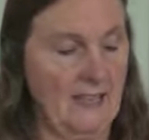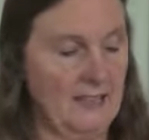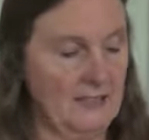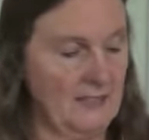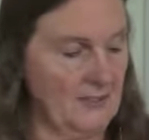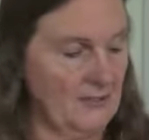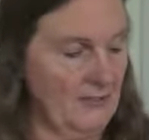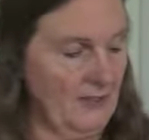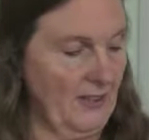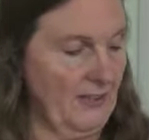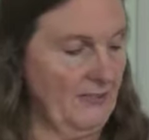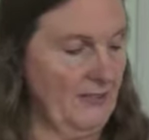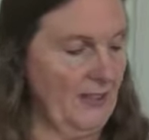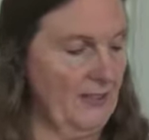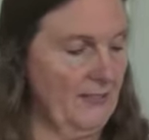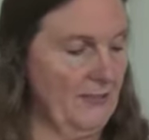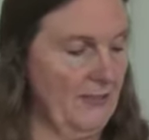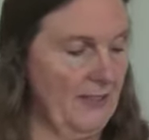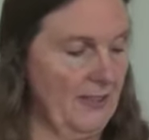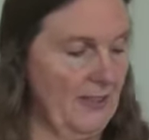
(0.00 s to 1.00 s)
So it's very,
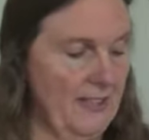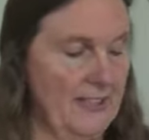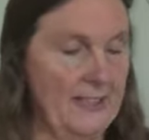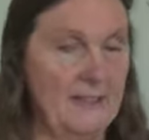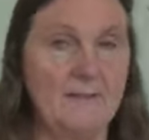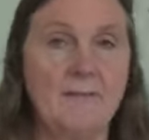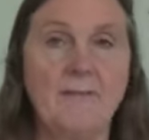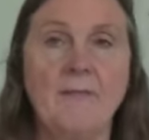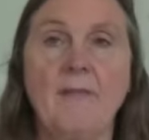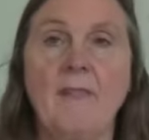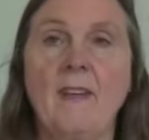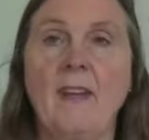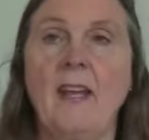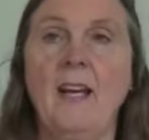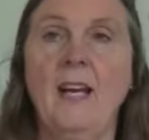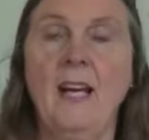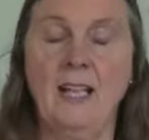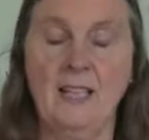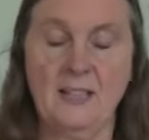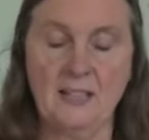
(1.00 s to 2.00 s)
very fine,
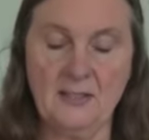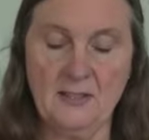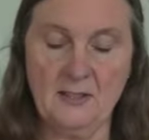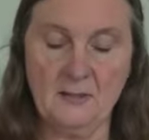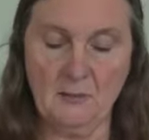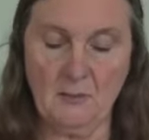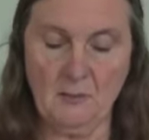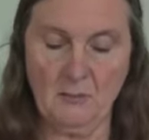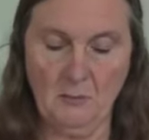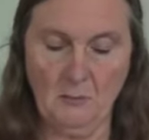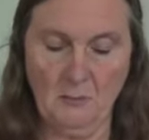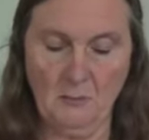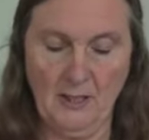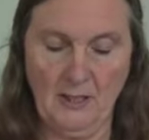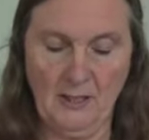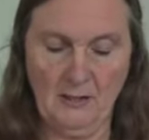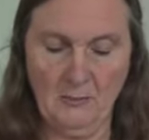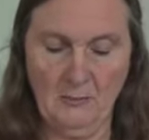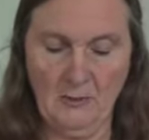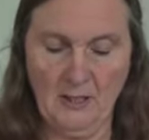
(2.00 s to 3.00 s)
and
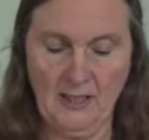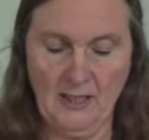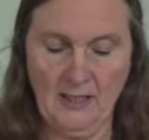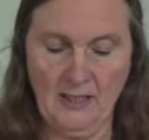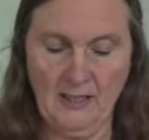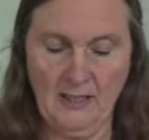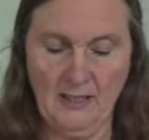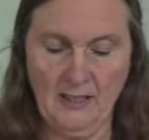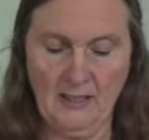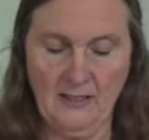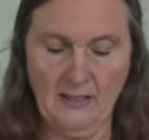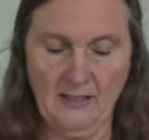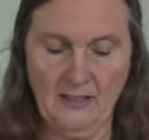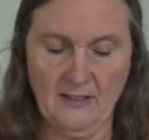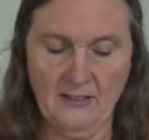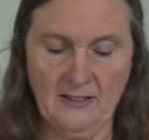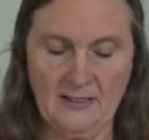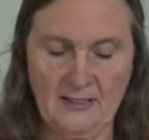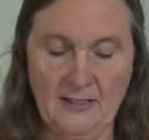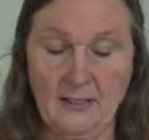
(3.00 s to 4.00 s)
when we
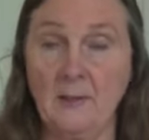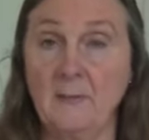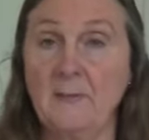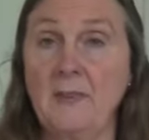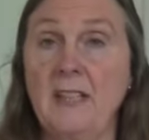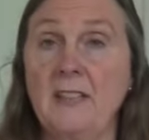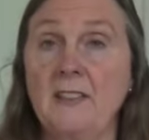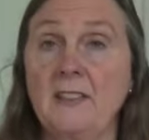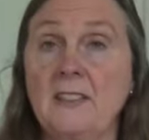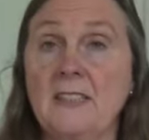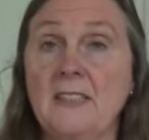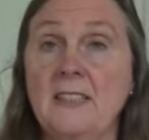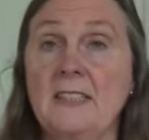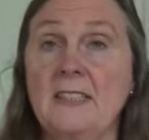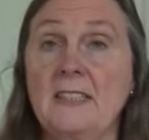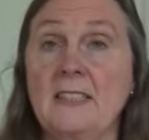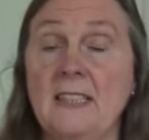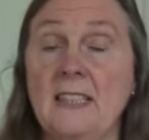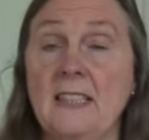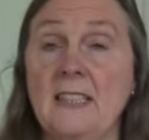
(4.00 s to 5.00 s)
use them, they're not
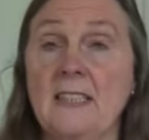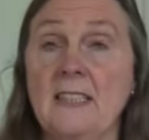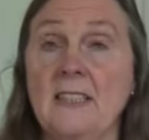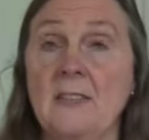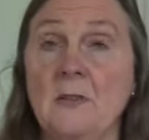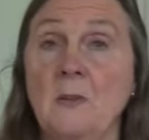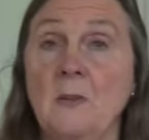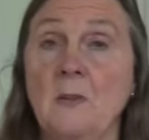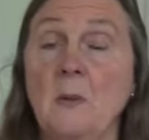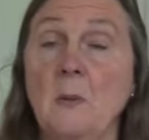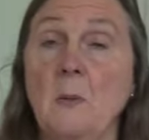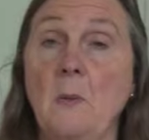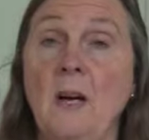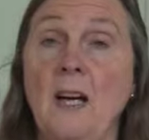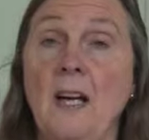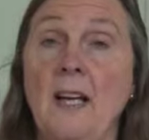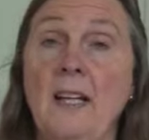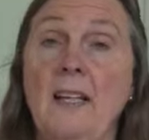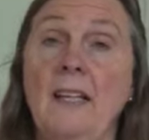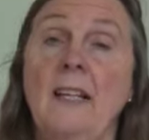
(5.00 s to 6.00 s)
inserted all the
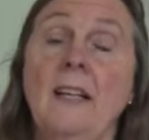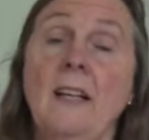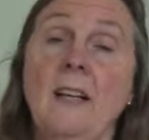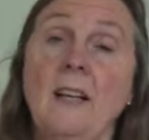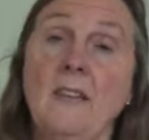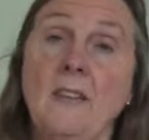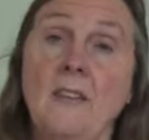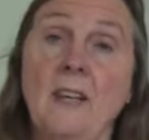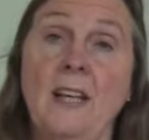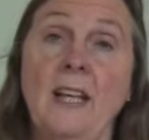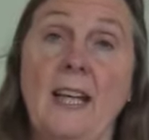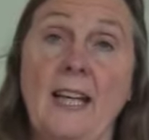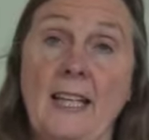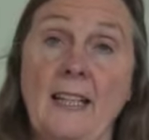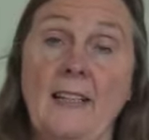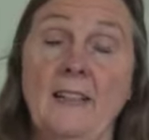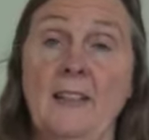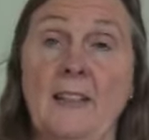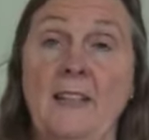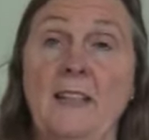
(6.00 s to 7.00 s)
way. The
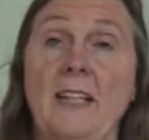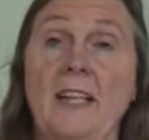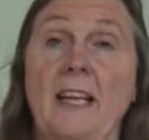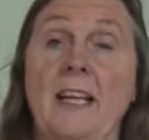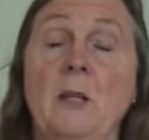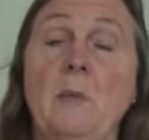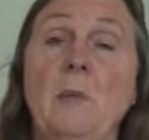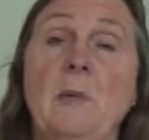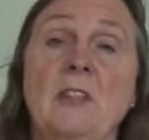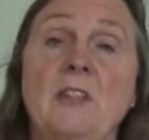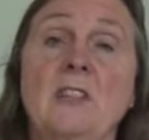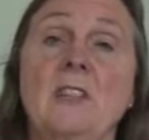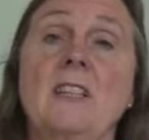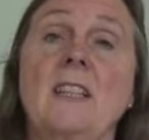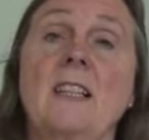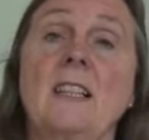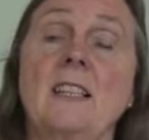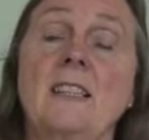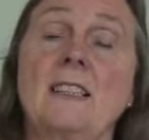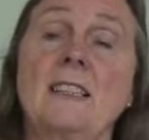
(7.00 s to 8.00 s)
length in the acupuncture
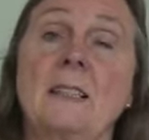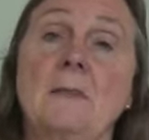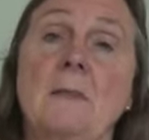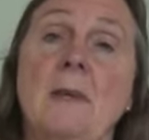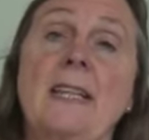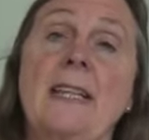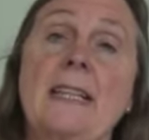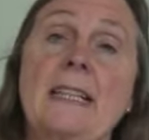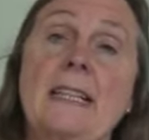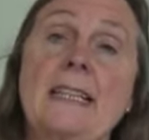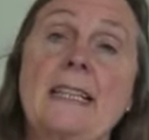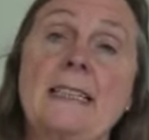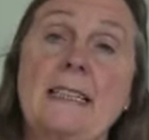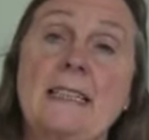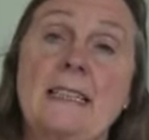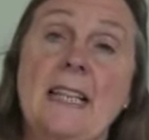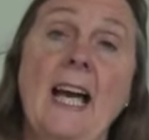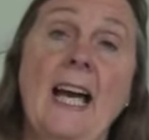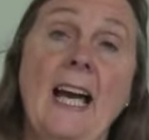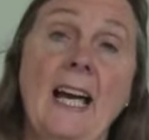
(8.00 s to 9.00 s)
needle is to make it easy
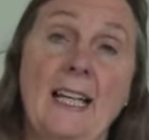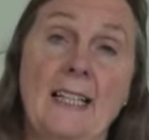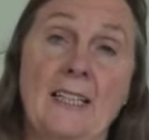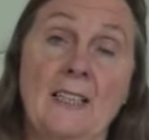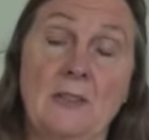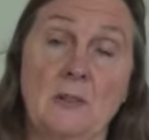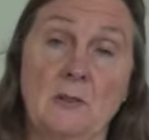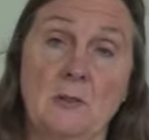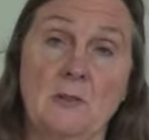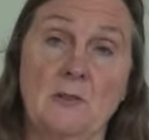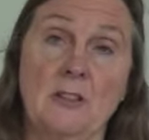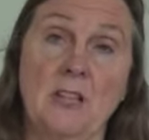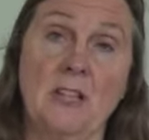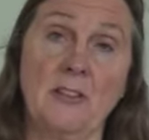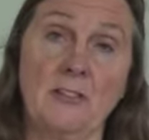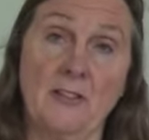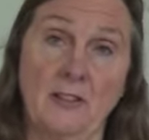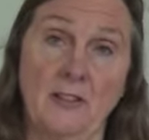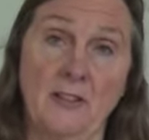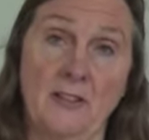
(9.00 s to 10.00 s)
to handle,
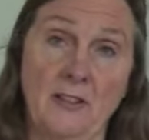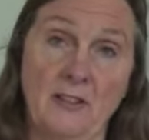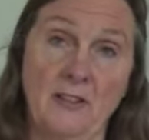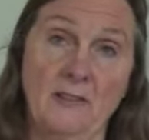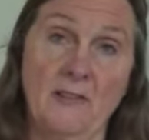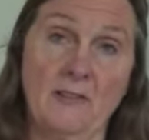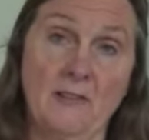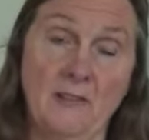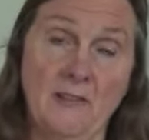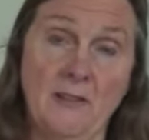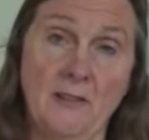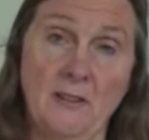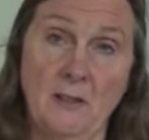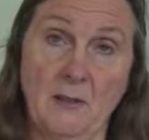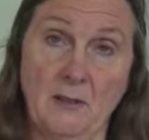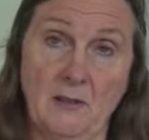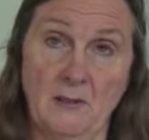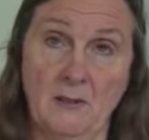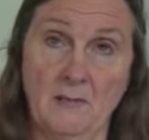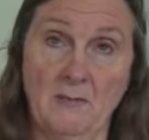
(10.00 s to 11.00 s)
rather than that